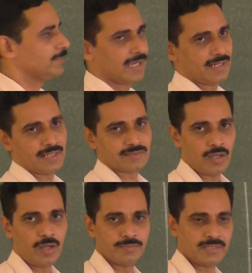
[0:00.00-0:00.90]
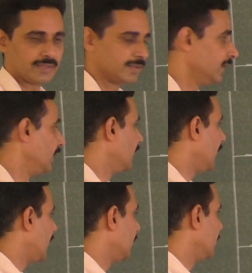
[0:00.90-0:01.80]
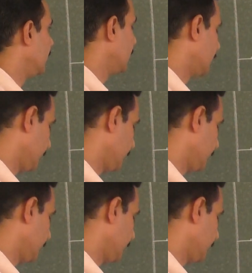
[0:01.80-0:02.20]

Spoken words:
side as the object, and